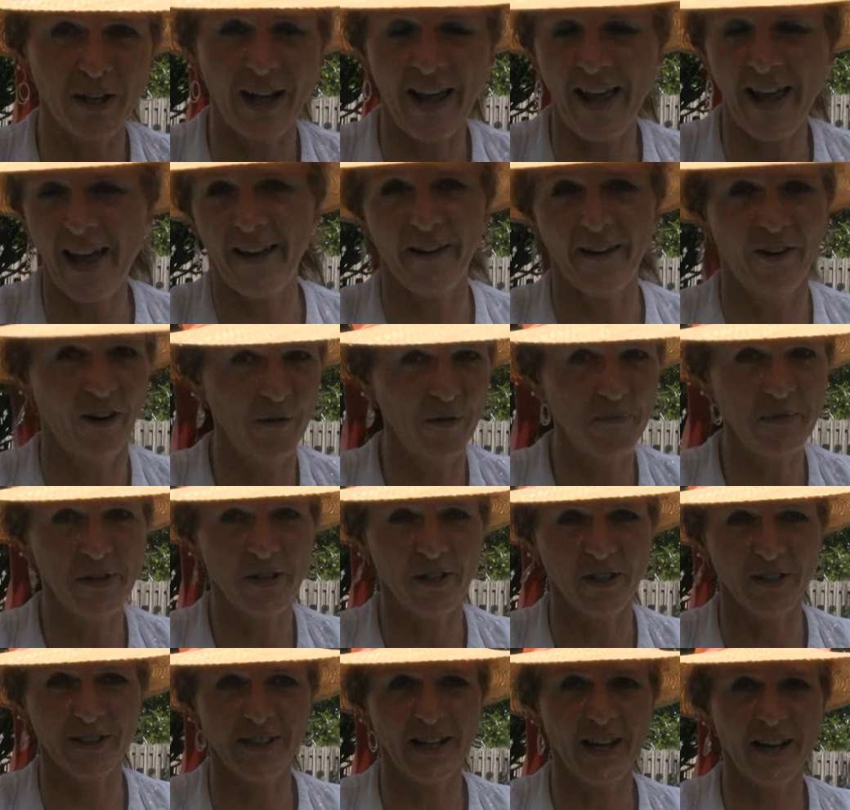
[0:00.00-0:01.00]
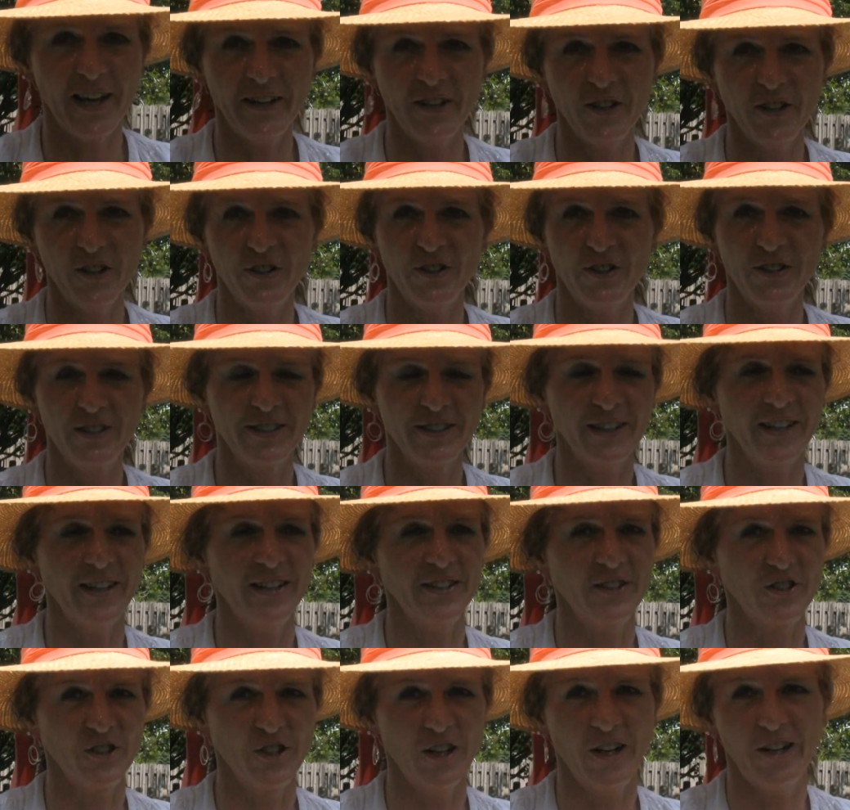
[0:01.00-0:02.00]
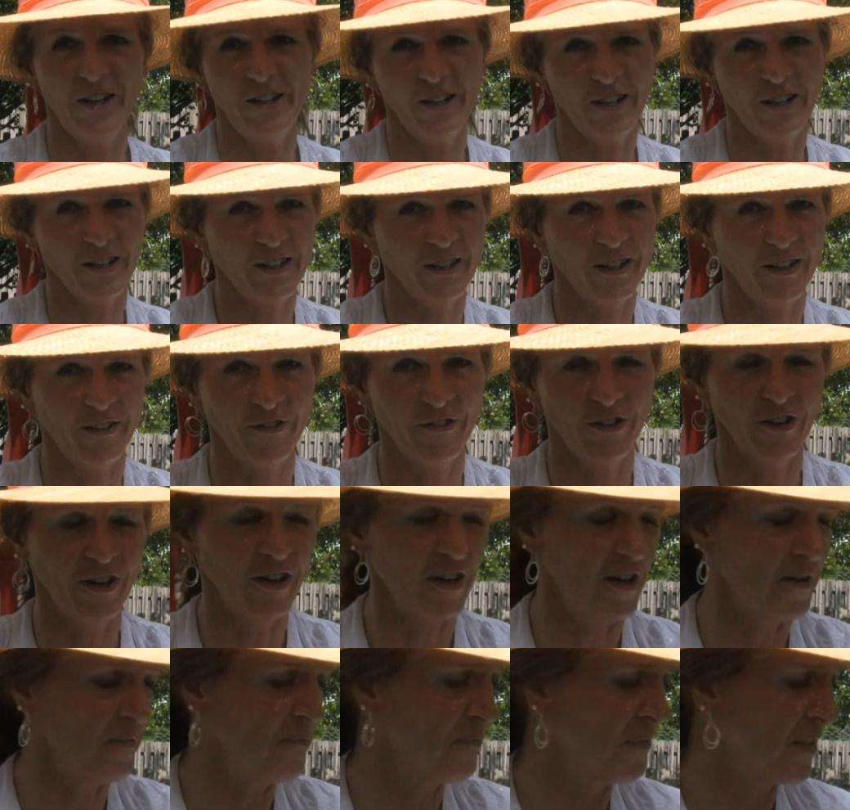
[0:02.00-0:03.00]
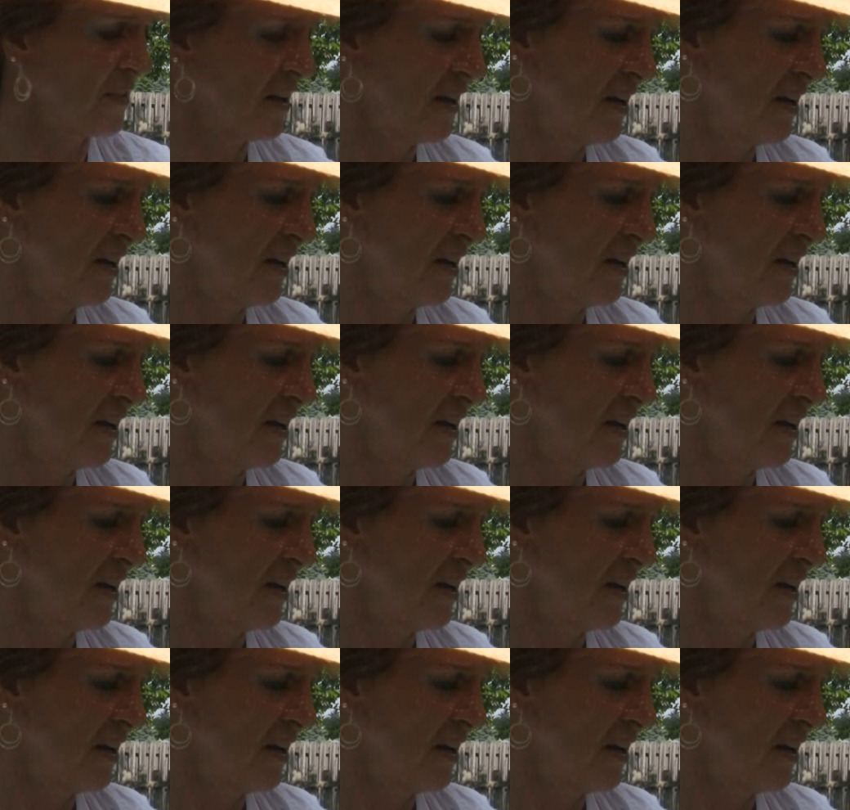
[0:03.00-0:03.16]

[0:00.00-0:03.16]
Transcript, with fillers: hat on because out here in the sun it's good I did a cover up.